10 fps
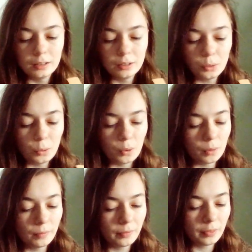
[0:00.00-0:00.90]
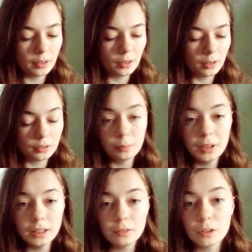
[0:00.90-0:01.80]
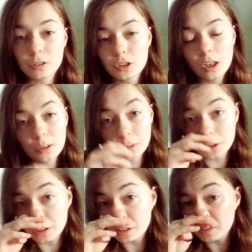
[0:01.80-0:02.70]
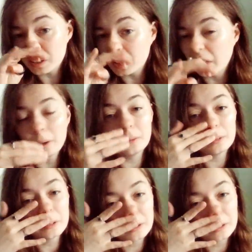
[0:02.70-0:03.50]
or I mean, if you're a child watching this video,